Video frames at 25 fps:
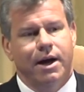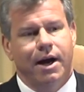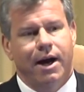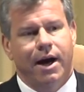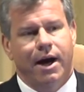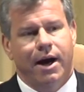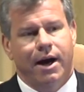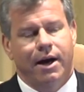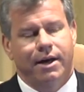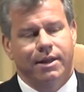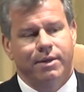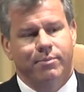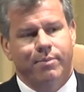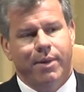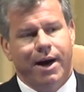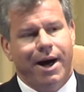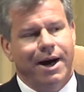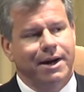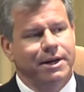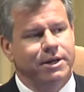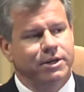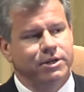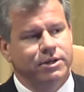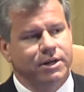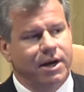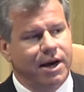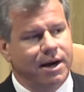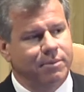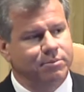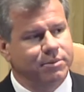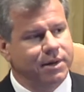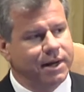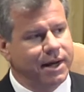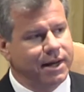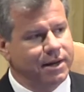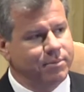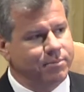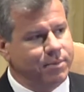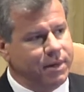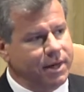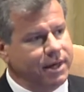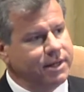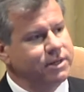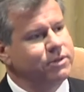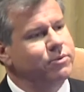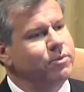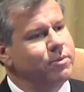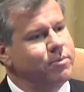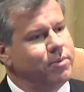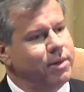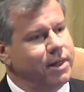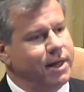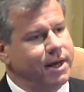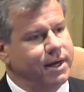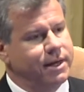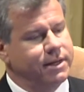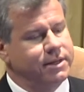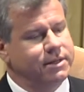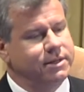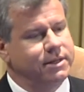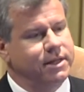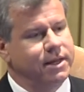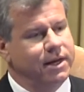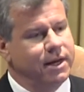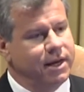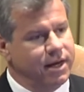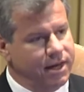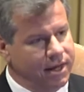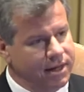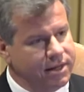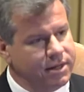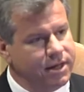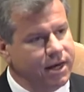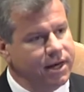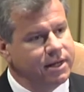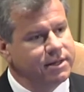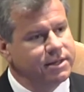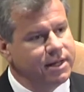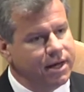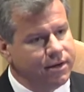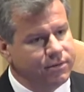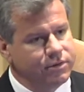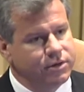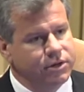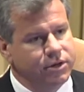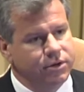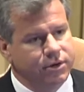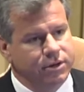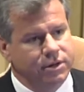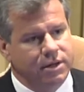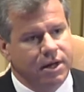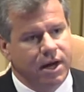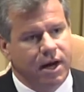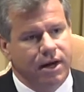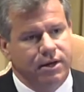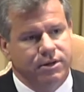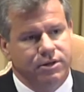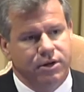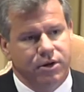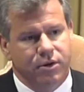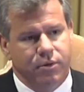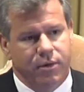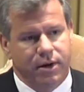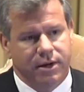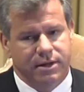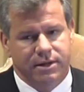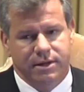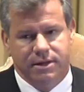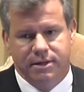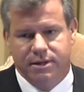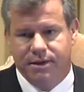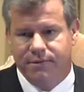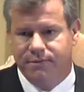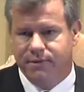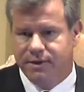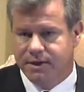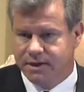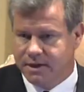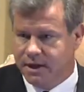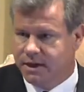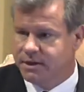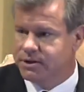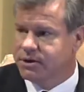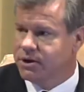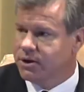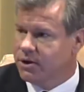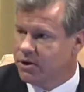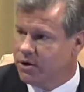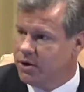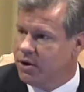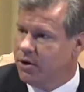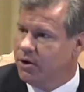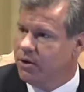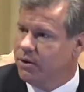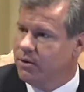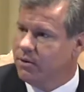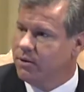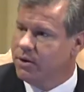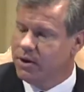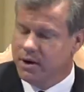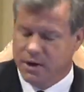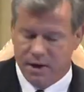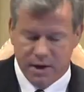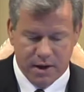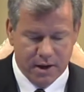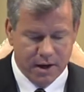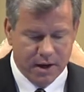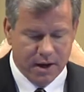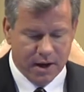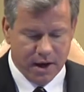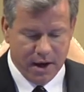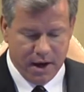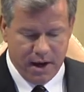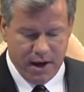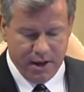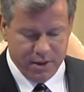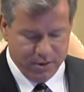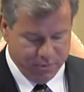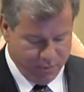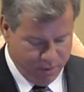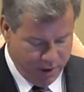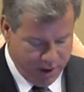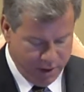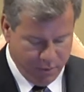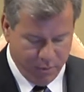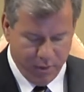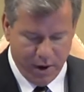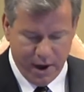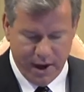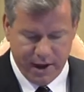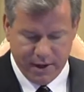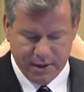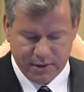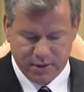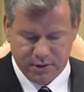uh, the body shop to get a piece replaced, it, it does have serious consequences if it doesn't go uh, the right way.